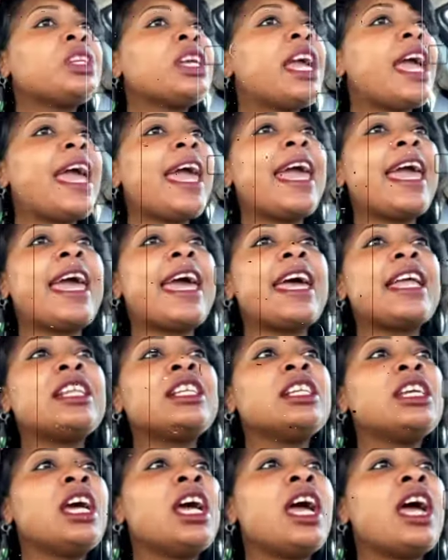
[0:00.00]
And
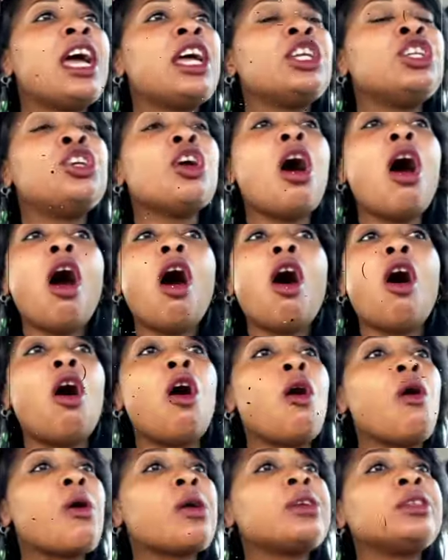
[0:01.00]
y'all,
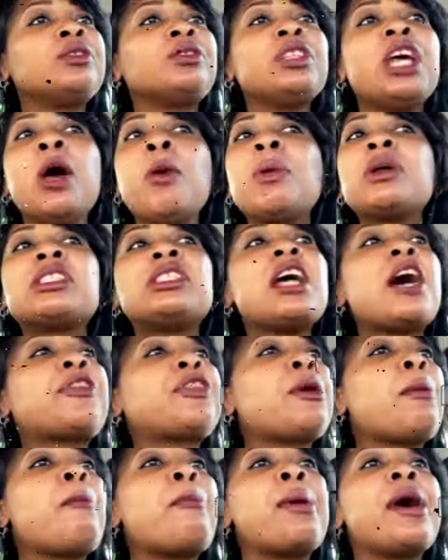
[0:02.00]
it was
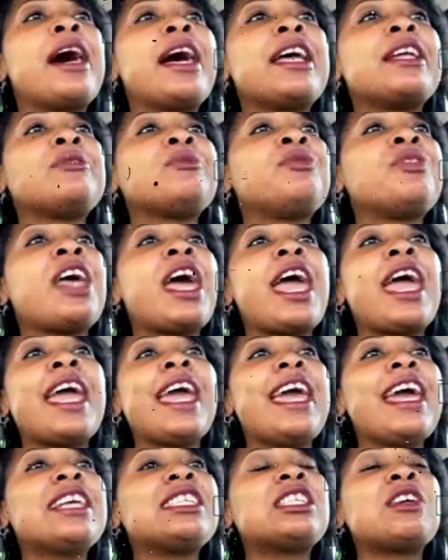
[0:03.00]
nothing but the
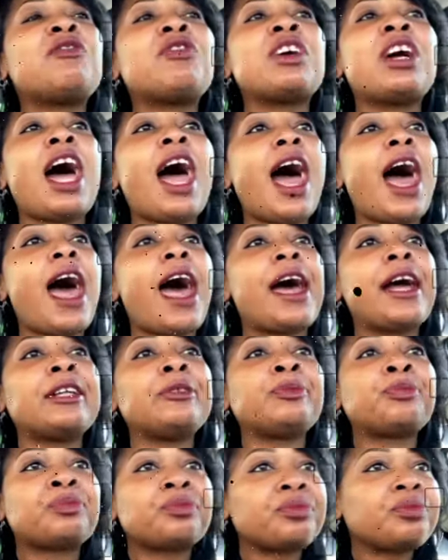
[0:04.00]
hands of God
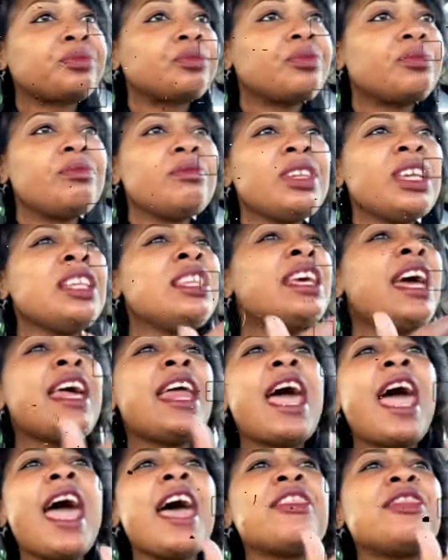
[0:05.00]
that
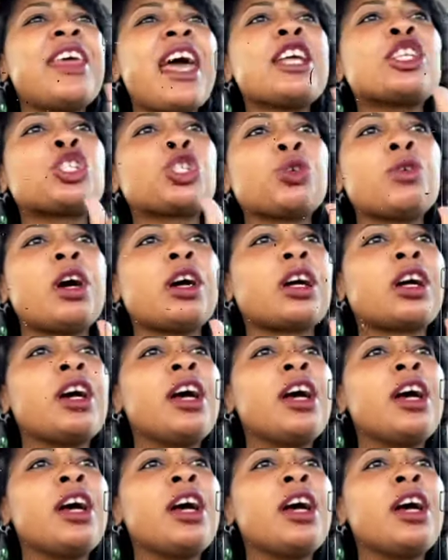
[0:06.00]
had that truck